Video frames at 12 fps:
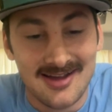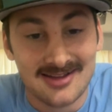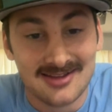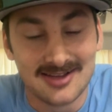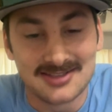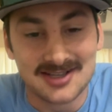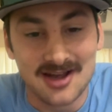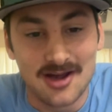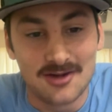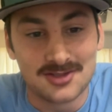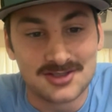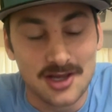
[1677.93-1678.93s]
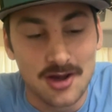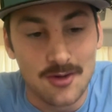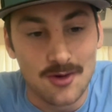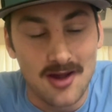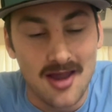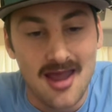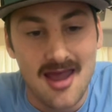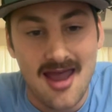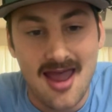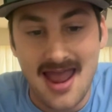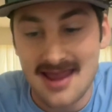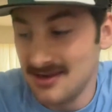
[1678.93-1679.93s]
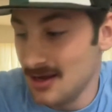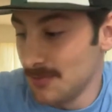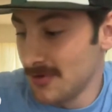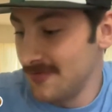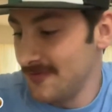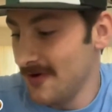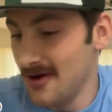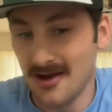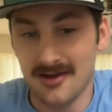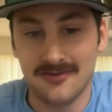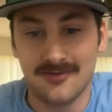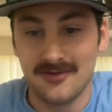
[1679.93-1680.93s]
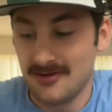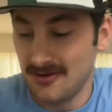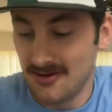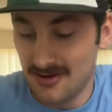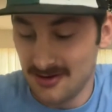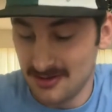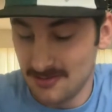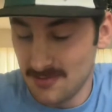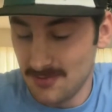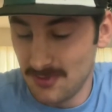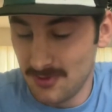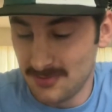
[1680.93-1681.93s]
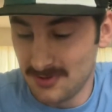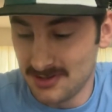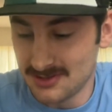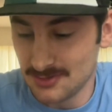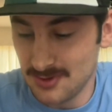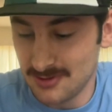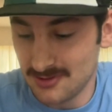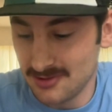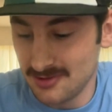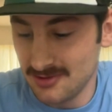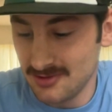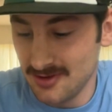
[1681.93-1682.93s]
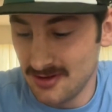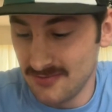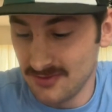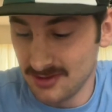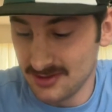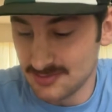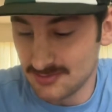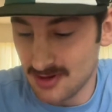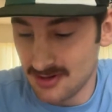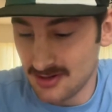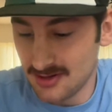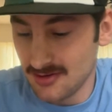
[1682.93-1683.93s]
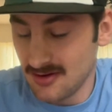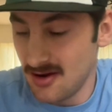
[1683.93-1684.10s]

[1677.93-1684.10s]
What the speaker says: Let's go. So at number 5, all right, let me pull up the list quickly. I have the list right here.